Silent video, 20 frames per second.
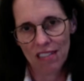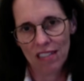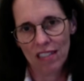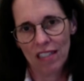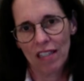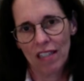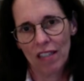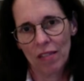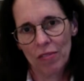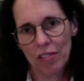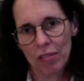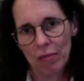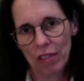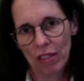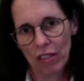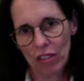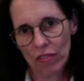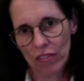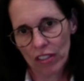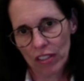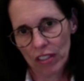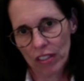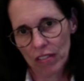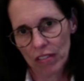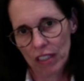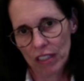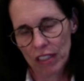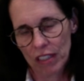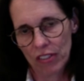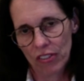and it helps them get over the
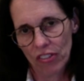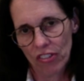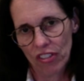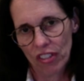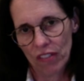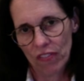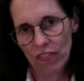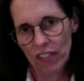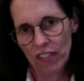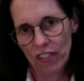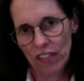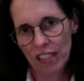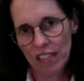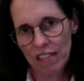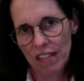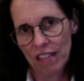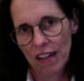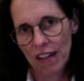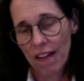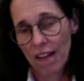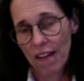critical sick phase.